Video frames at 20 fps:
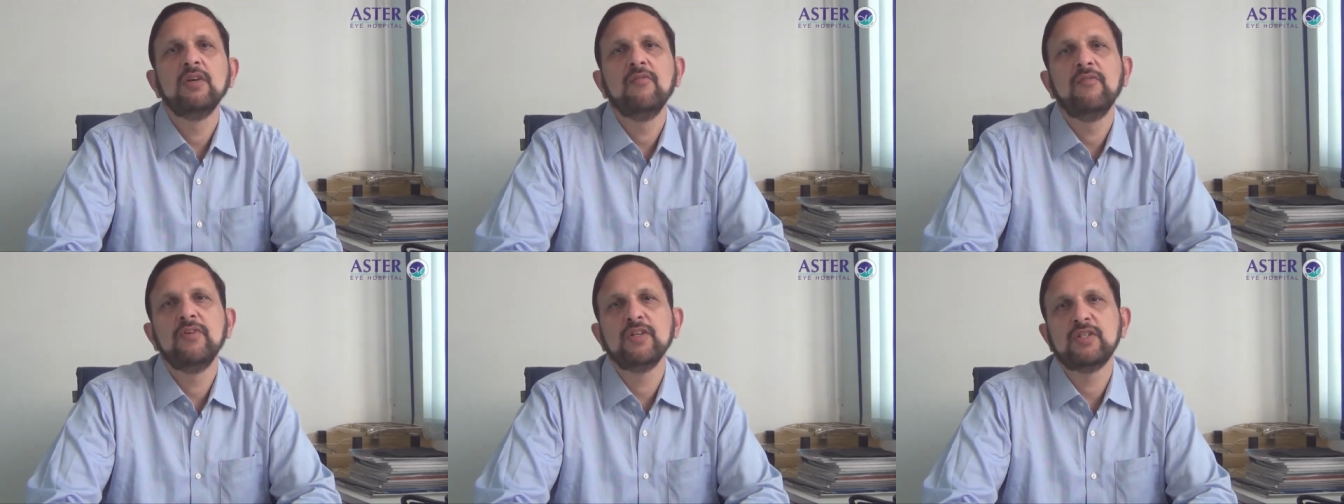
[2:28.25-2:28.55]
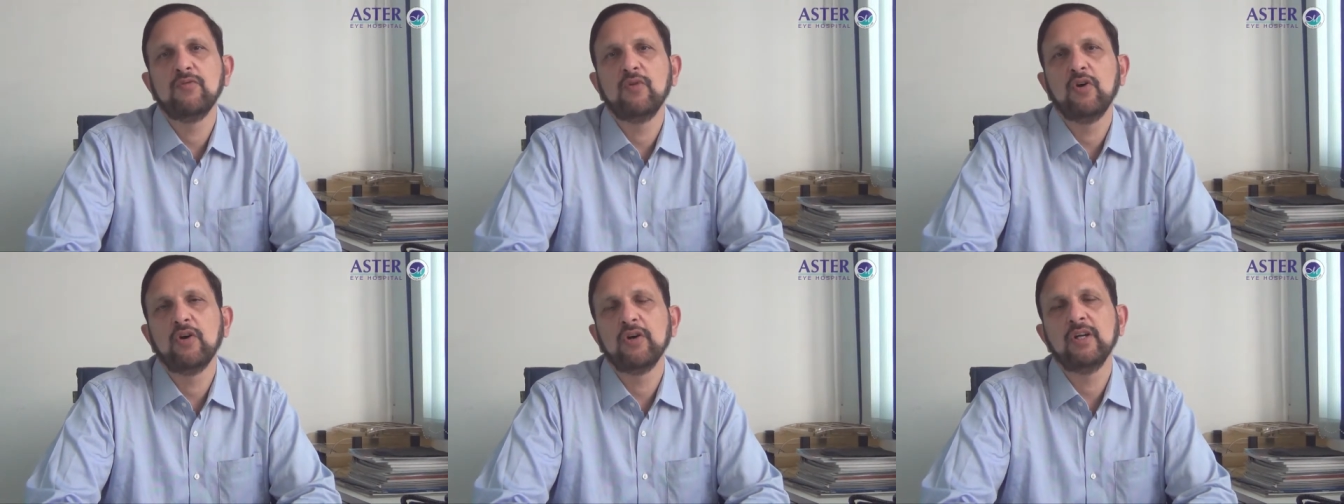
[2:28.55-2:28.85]

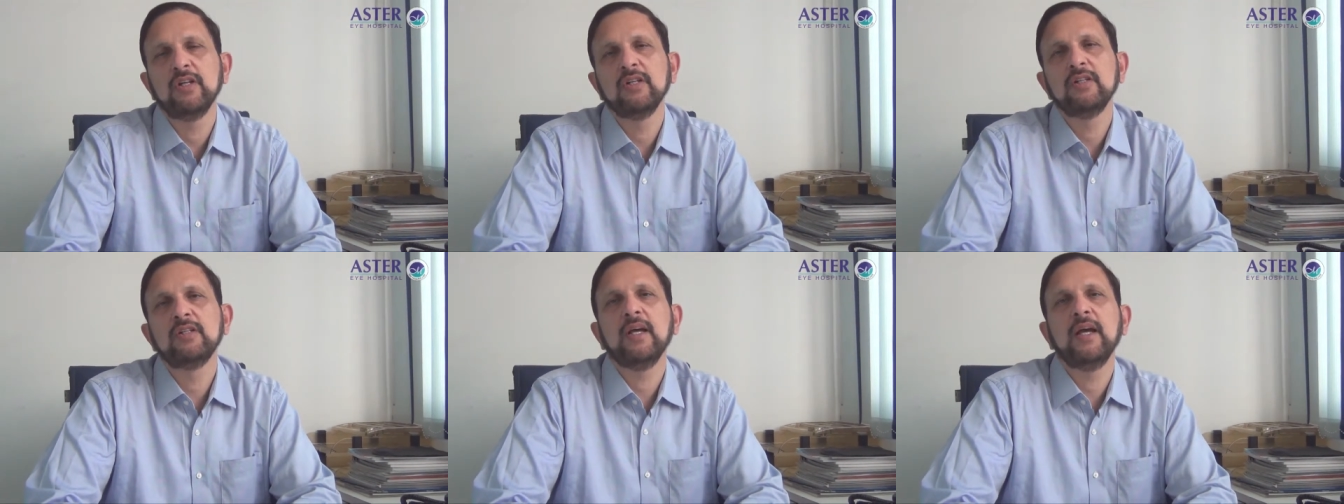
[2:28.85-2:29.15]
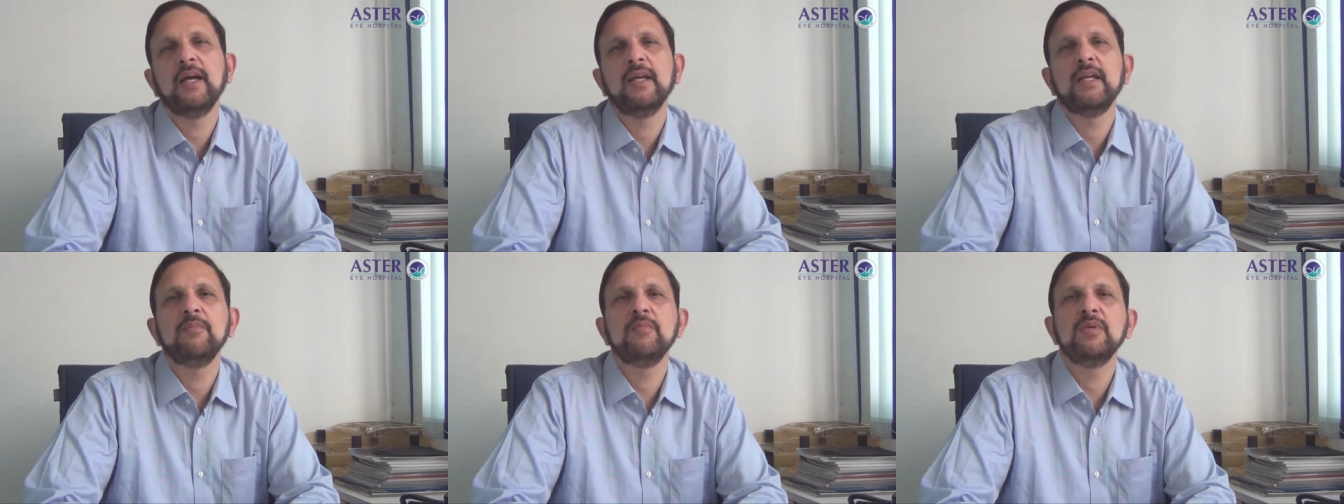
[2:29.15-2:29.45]
which warrant
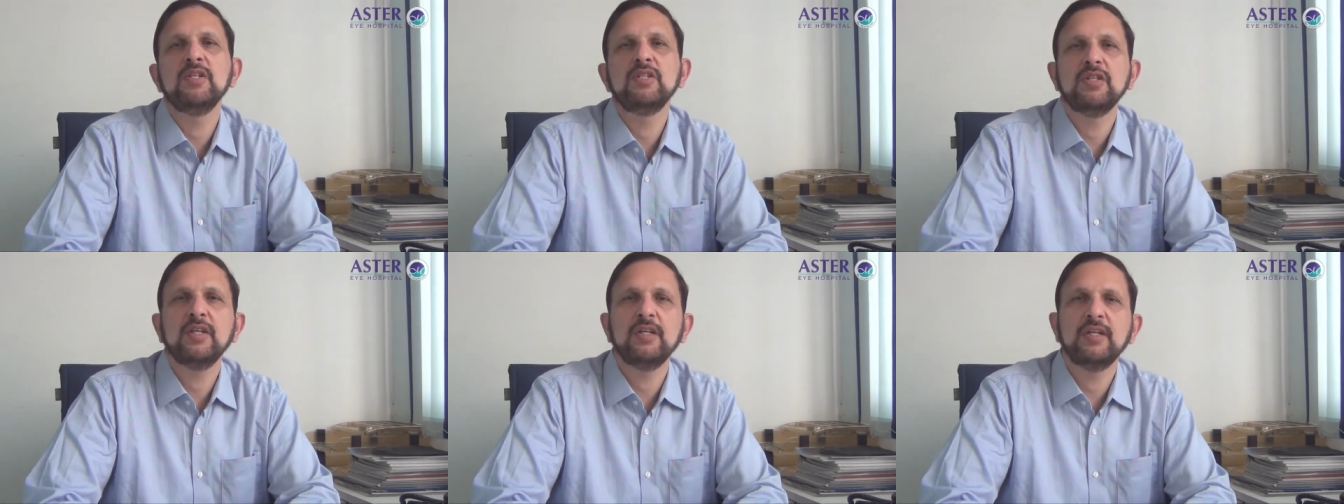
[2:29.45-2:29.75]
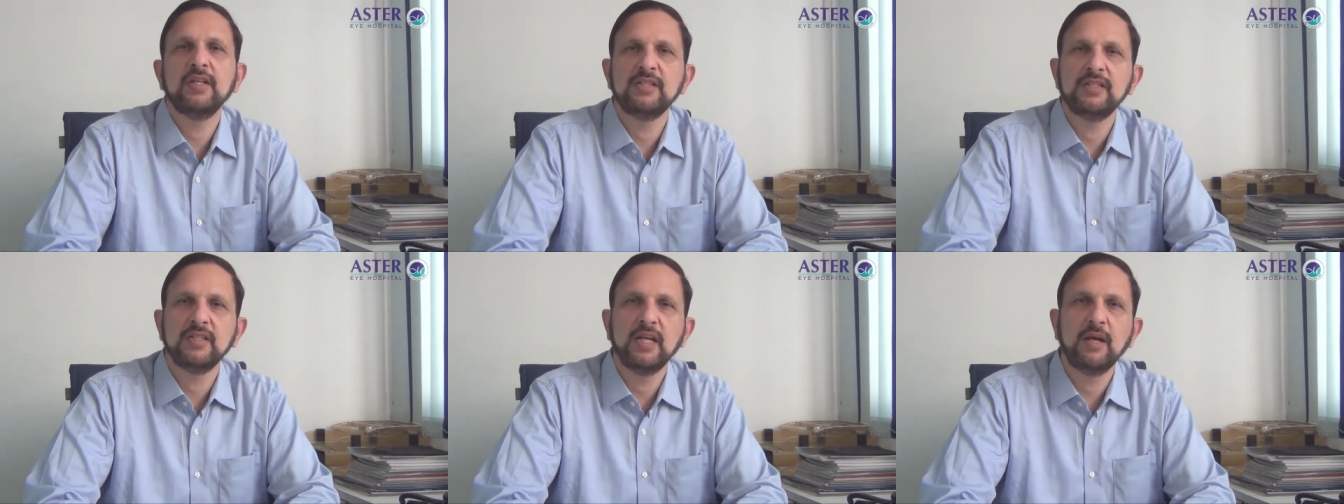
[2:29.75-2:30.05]
an
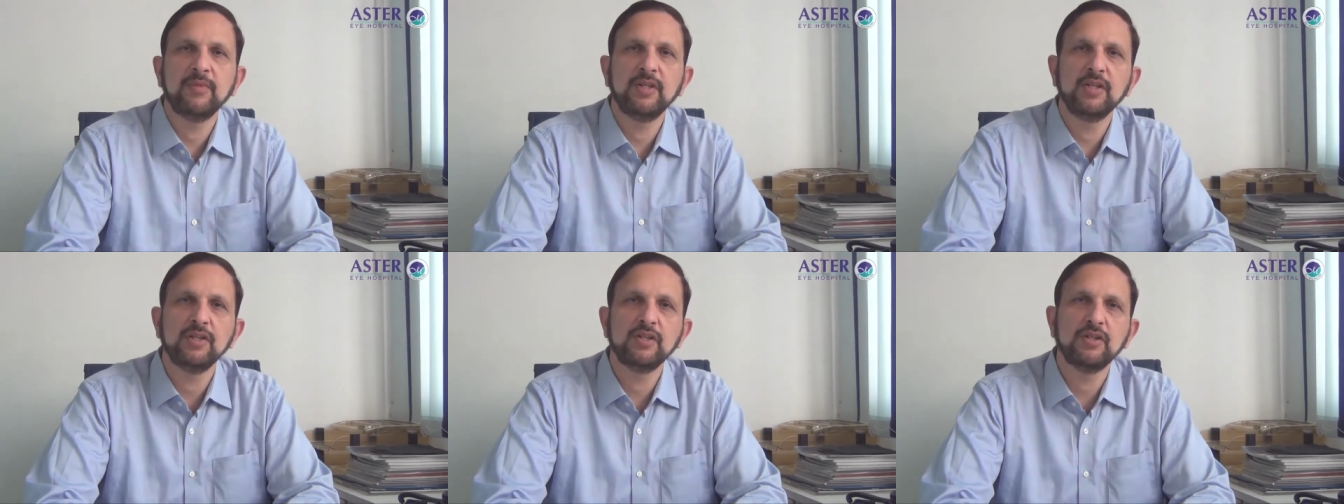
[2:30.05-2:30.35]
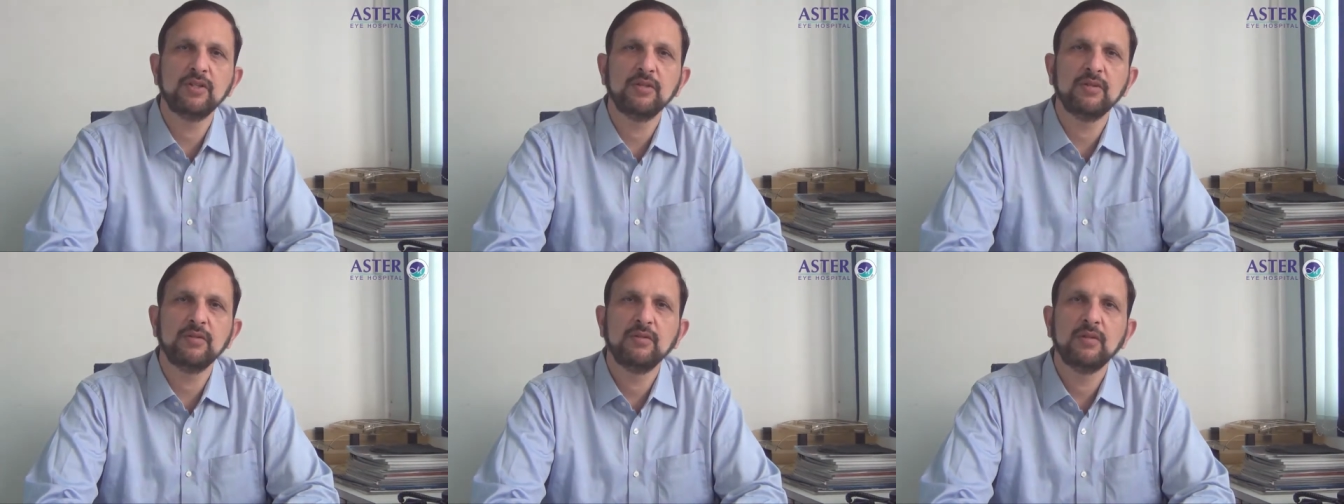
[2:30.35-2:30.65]
immediate
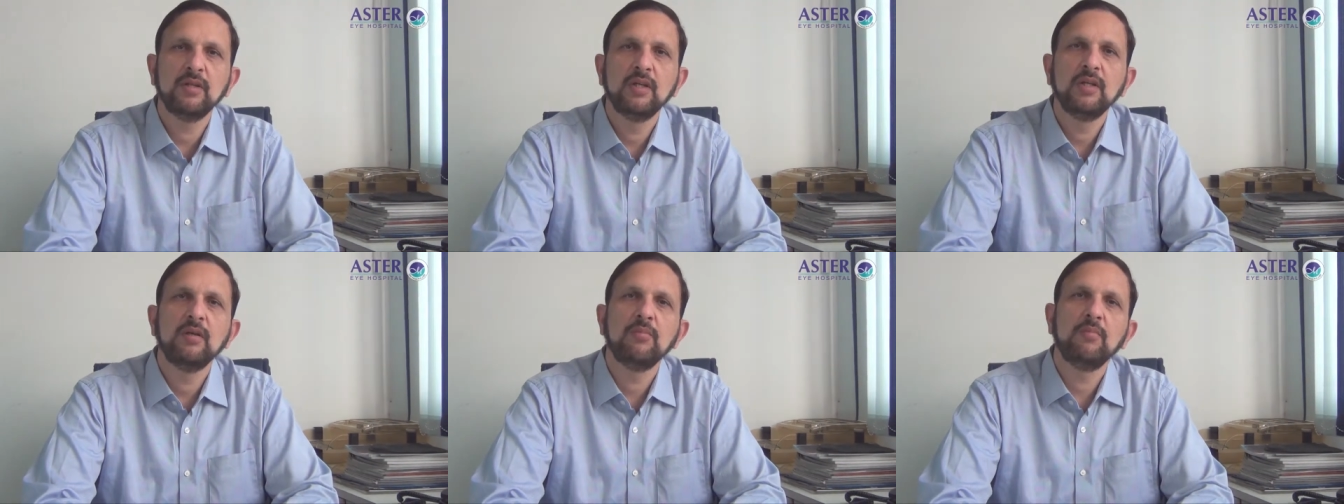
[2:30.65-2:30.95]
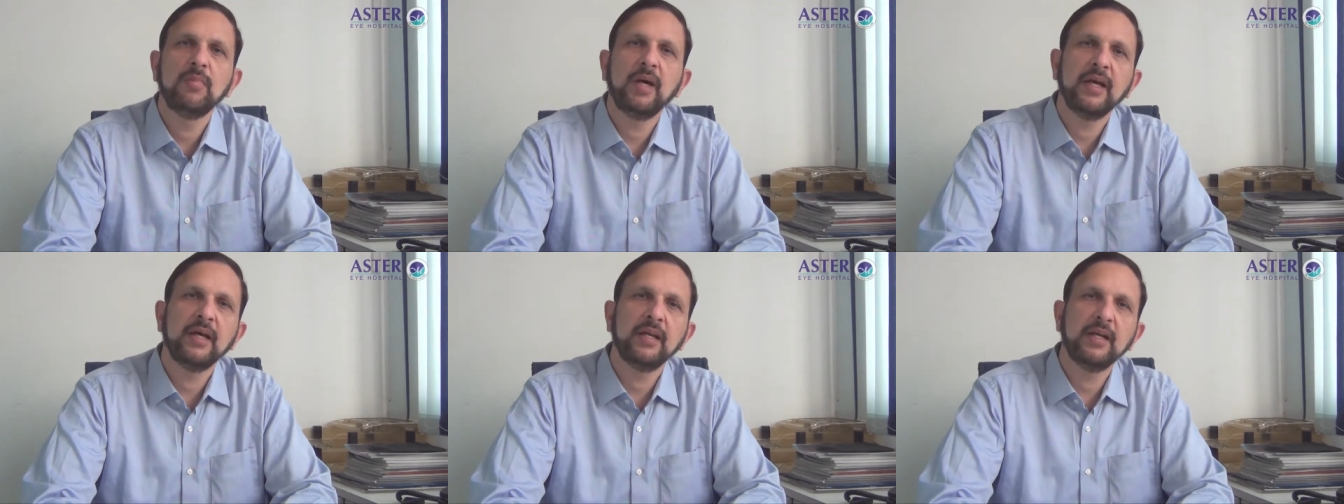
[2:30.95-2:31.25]
examination
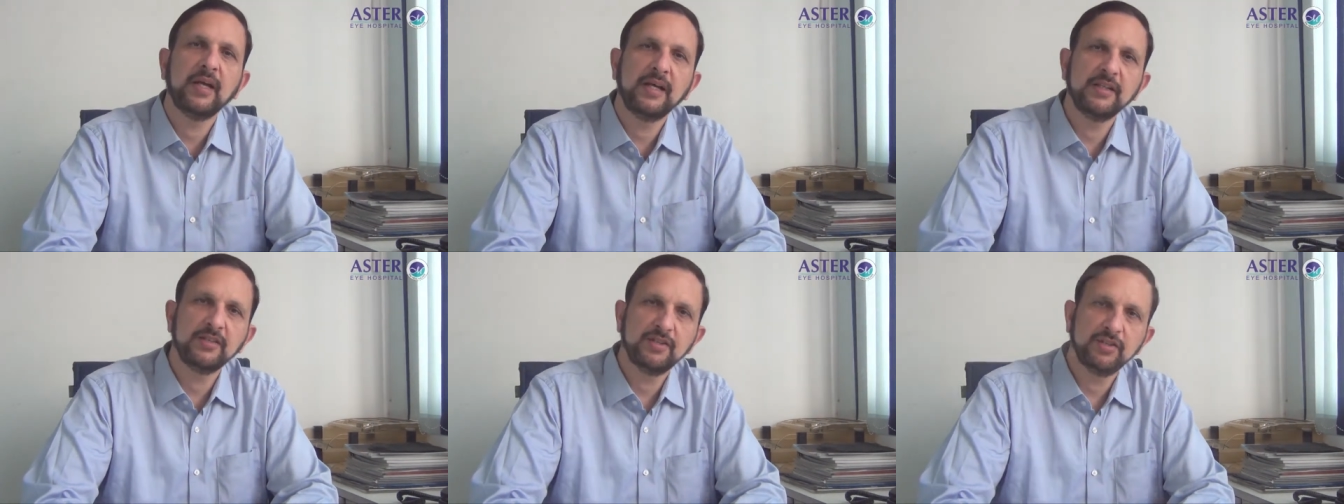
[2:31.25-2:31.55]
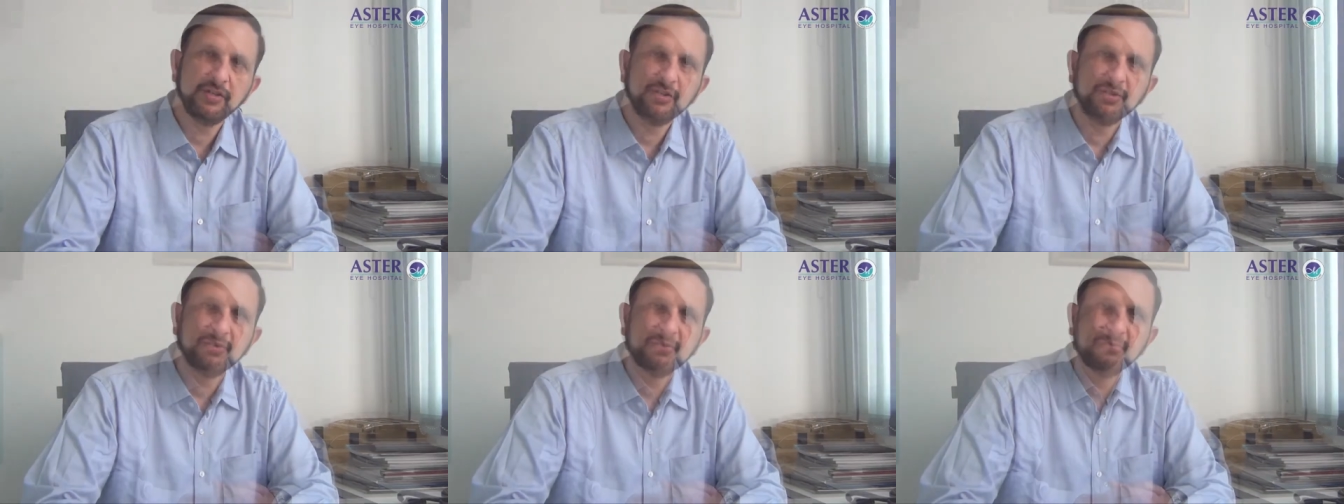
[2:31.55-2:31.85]
by an eye
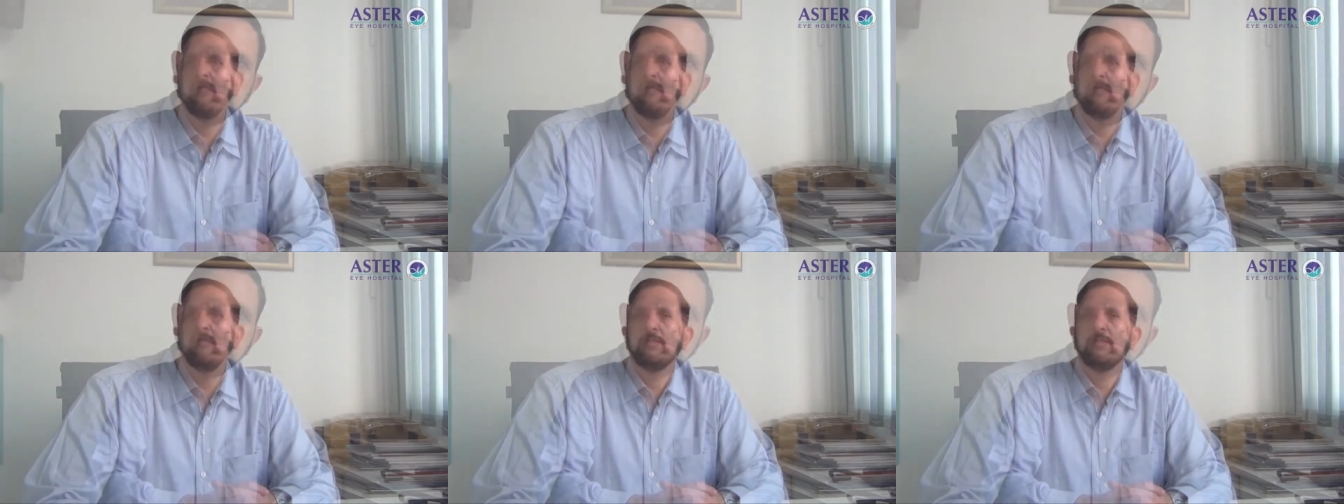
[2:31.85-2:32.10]
surgeon.